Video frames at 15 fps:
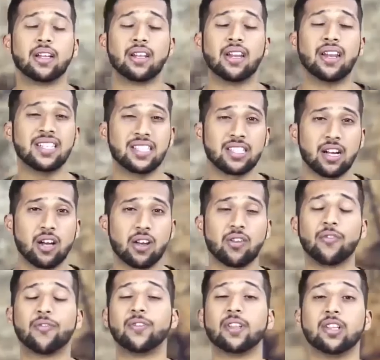Now let's start
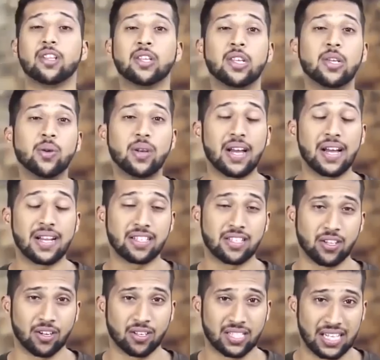off with
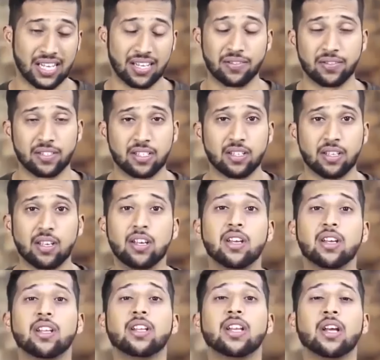Newlands octaves.
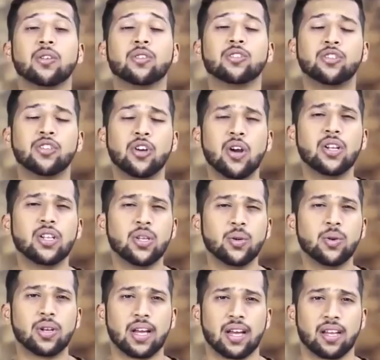Now, John
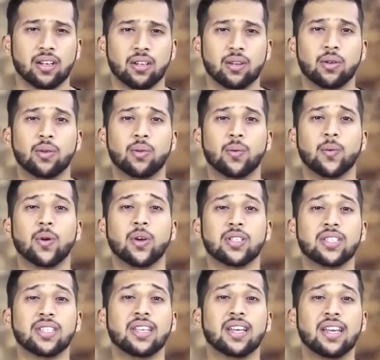Newland
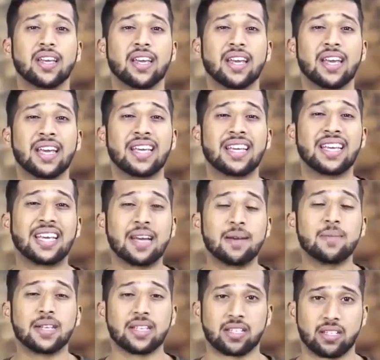was a
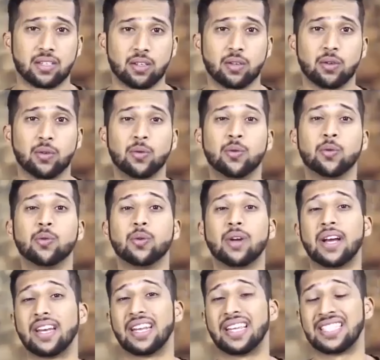chemist
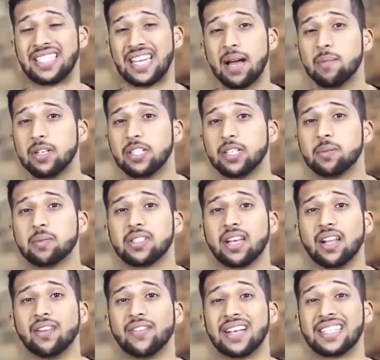who had established
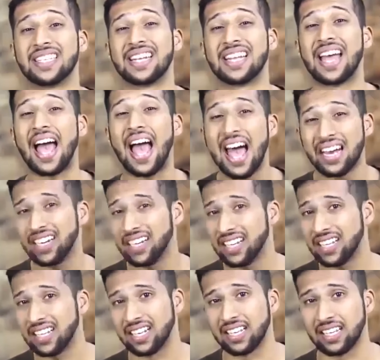himself as an
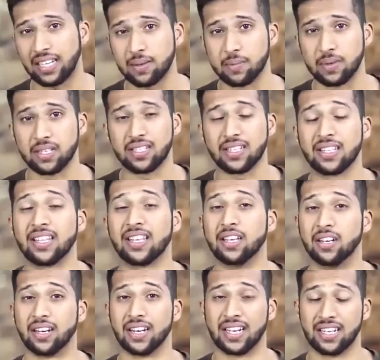analytical chemist in the
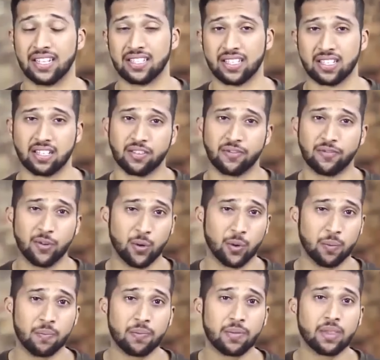year 1864.